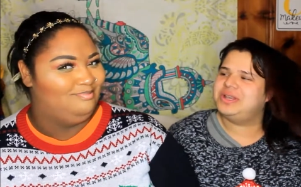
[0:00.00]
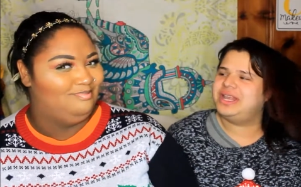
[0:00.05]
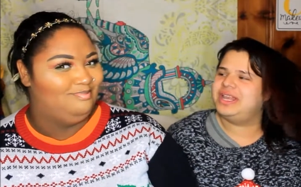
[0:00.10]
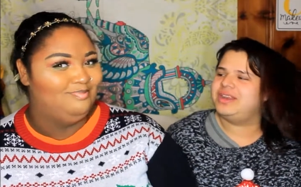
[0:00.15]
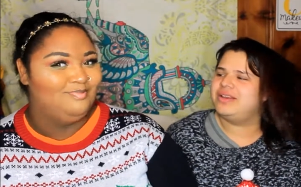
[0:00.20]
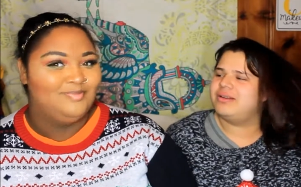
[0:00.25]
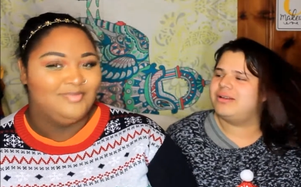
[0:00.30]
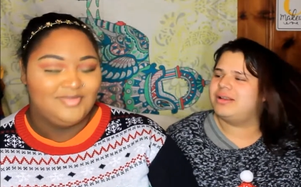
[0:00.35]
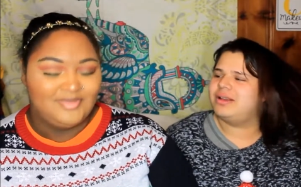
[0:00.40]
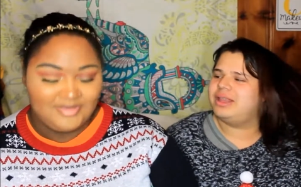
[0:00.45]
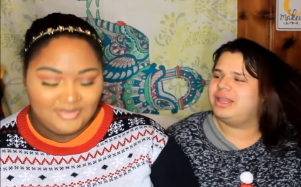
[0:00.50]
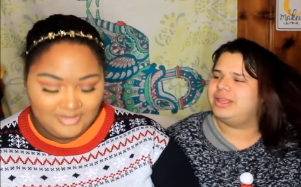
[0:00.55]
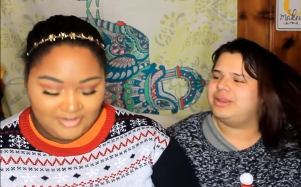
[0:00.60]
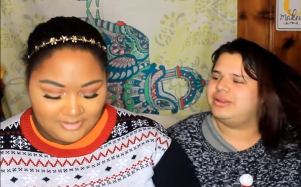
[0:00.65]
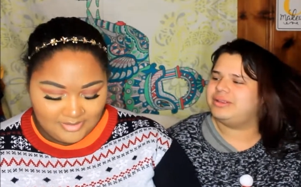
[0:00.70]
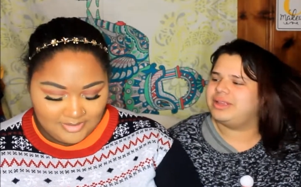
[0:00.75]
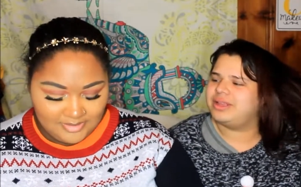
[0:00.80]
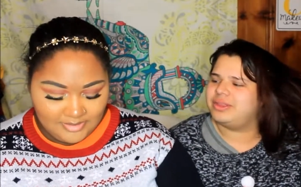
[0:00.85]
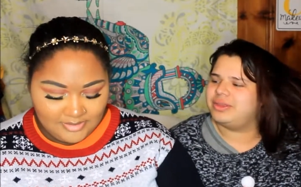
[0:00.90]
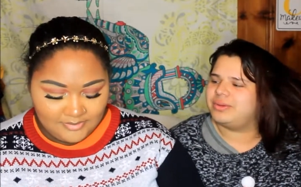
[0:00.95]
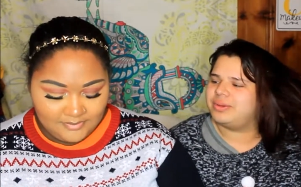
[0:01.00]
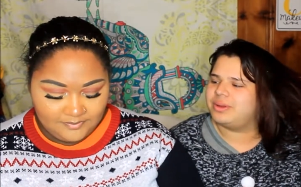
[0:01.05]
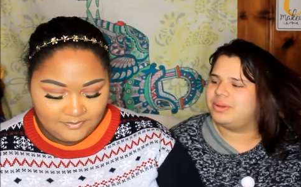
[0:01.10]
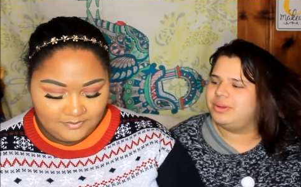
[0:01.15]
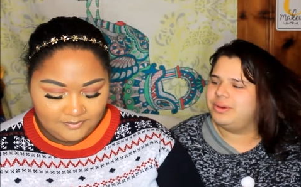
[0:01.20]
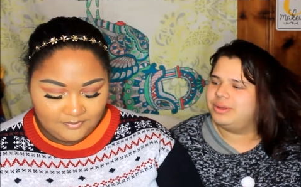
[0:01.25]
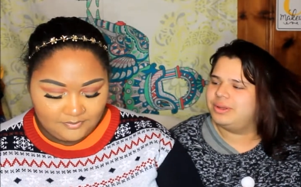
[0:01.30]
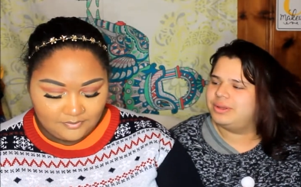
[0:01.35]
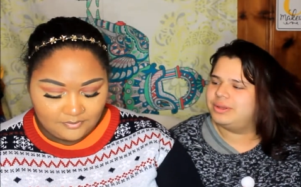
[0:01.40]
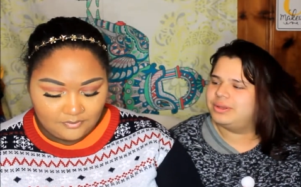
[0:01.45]
Speaker 1: later later down the
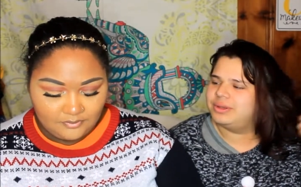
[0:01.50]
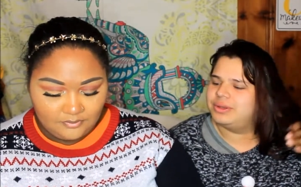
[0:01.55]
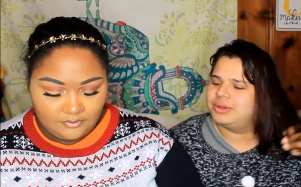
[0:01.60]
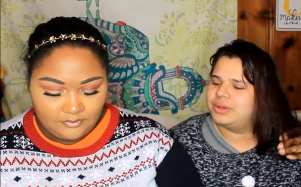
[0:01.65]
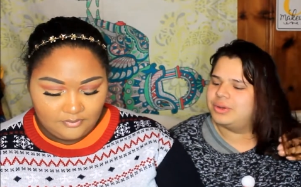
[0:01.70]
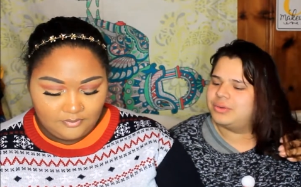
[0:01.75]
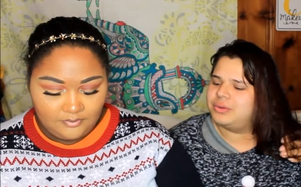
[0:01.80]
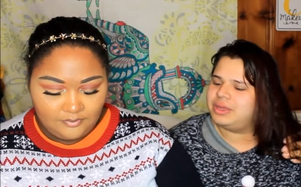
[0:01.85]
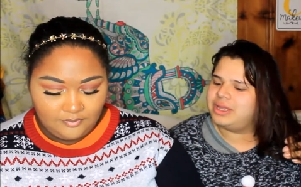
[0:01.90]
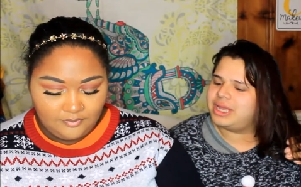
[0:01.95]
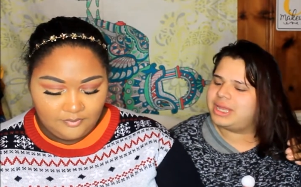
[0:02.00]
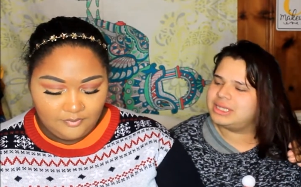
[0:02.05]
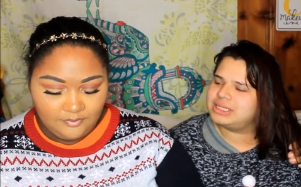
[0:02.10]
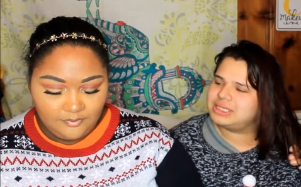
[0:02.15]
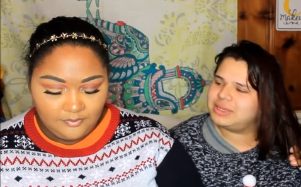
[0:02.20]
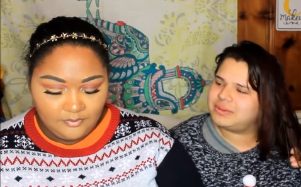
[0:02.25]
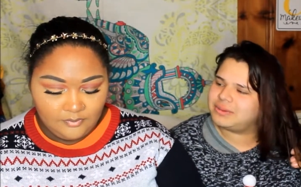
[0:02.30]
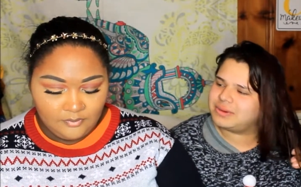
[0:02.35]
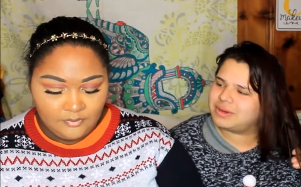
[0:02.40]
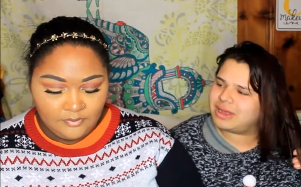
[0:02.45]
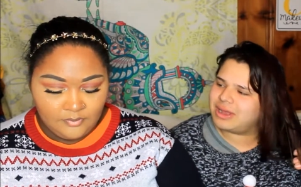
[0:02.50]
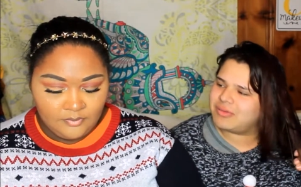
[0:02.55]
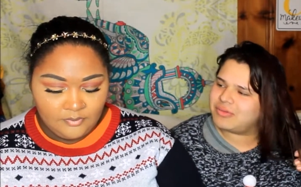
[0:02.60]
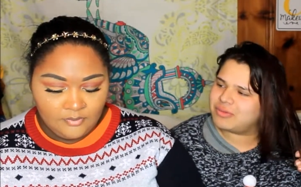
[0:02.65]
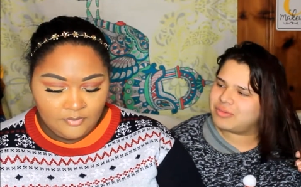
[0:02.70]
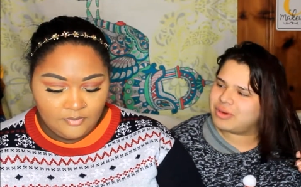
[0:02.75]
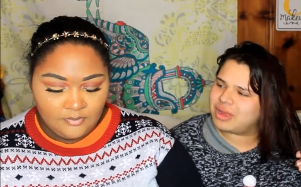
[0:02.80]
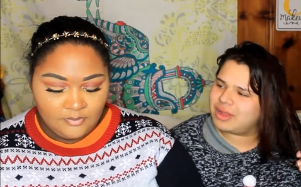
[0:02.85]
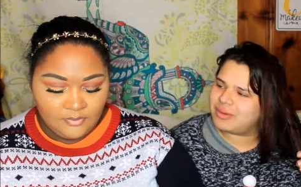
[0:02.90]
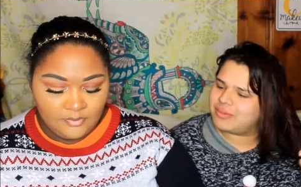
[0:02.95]
road? React to our,
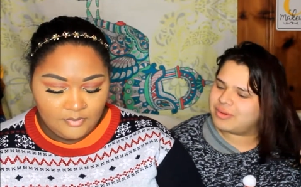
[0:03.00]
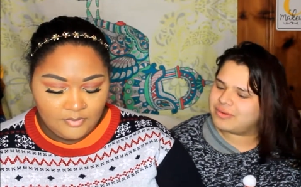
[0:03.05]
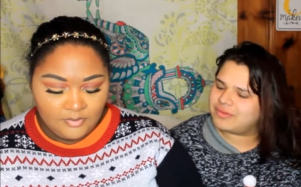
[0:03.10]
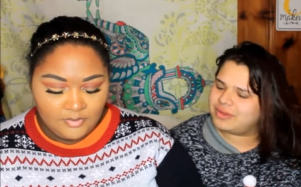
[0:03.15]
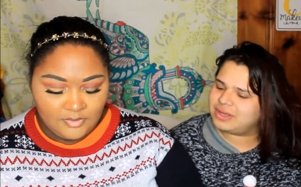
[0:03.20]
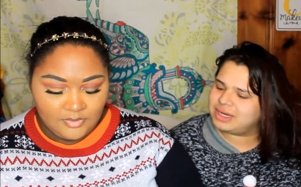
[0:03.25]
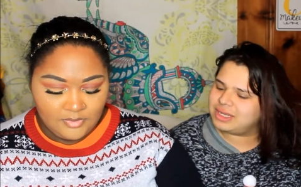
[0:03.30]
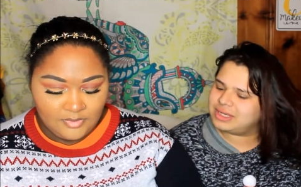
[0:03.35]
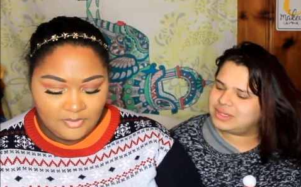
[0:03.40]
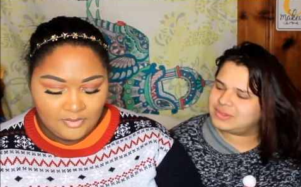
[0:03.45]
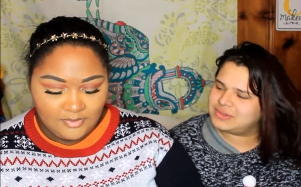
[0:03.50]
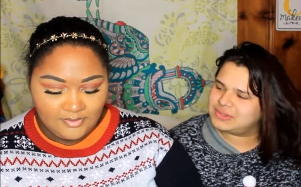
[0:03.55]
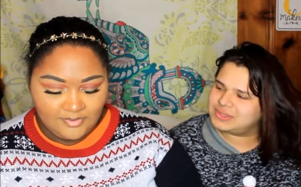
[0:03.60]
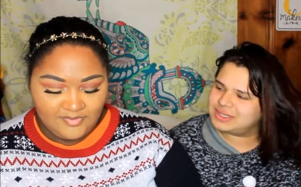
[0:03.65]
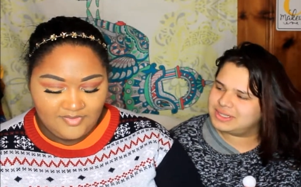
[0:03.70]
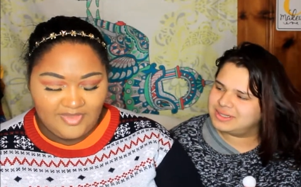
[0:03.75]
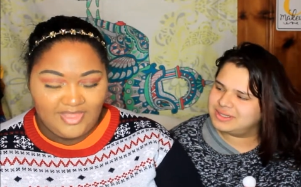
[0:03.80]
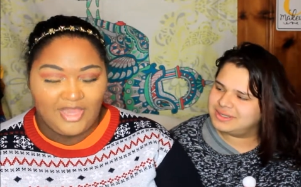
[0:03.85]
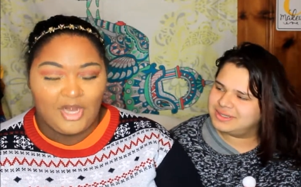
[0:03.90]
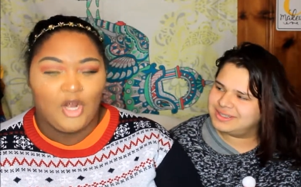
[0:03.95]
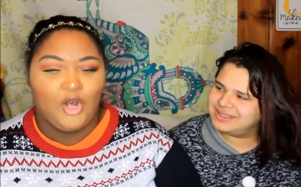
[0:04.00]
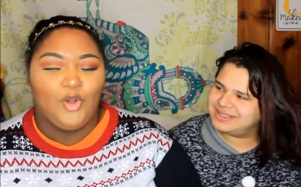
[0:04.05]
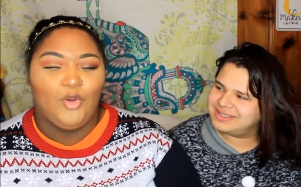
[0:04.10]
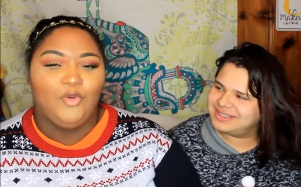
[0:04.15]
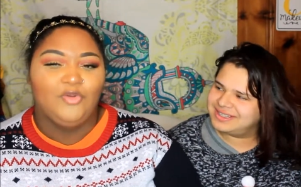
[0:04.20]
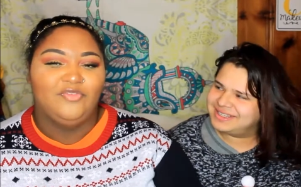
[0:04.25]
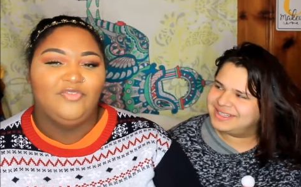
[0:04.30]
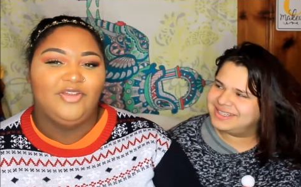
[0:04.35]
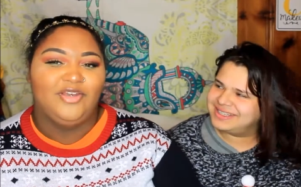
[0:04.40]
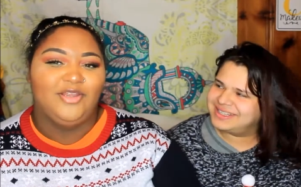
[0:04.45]
our, our videos. Like our
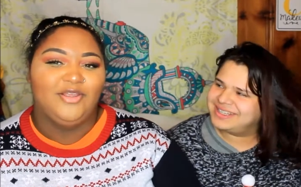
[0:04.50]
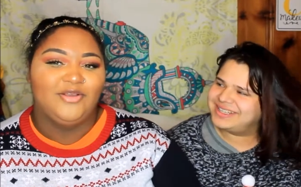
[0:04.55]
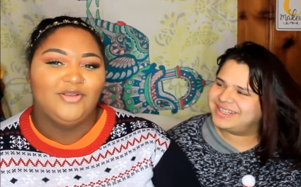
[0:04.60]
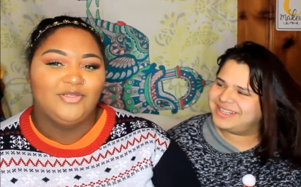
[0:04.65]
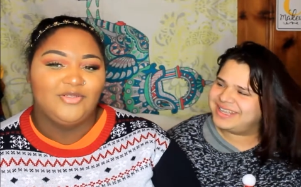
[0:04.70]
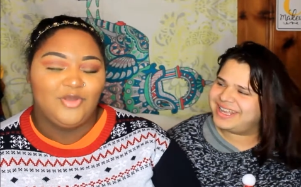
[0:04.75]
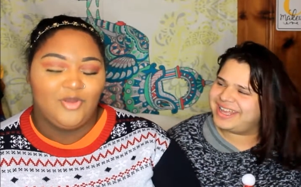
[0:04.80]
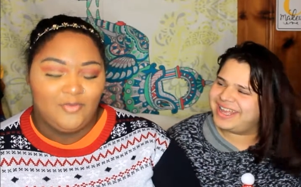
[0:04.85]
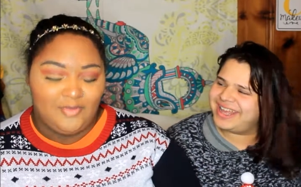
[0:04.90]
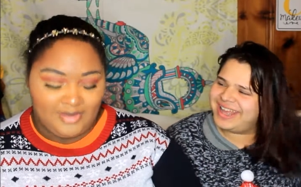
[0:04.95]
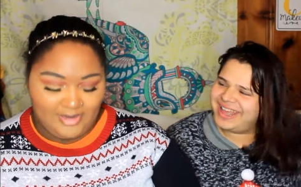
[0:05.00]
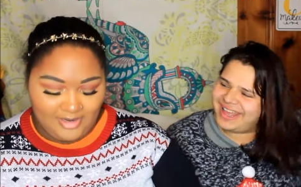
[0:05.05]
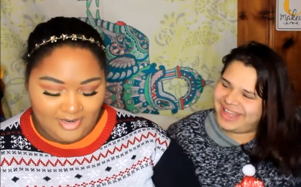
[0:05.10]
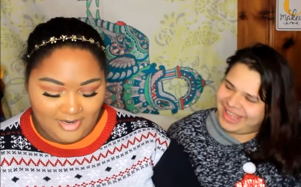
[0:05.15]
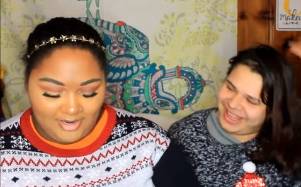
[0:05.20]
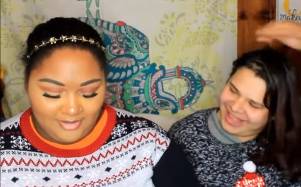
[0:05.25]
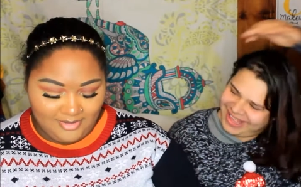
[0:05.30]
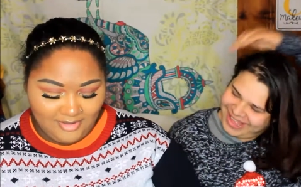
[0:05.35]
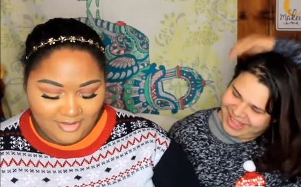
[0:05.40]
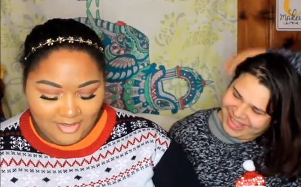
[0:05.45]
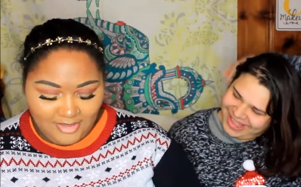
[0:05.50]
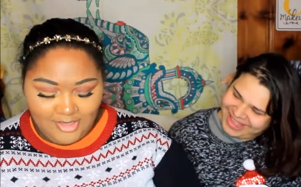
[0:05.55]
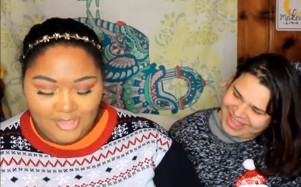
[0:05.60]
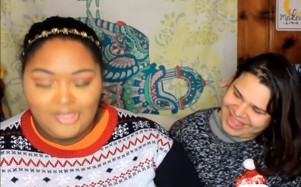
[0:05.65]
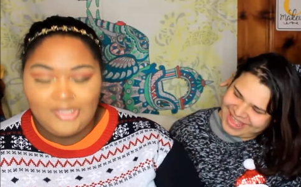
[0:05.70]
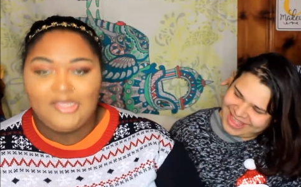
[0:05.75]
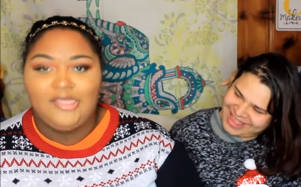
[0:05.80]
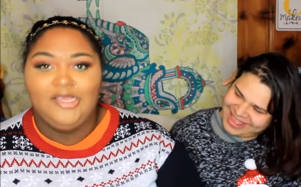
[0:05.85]
Speaker 2: old videos? Yeah. Oh my god.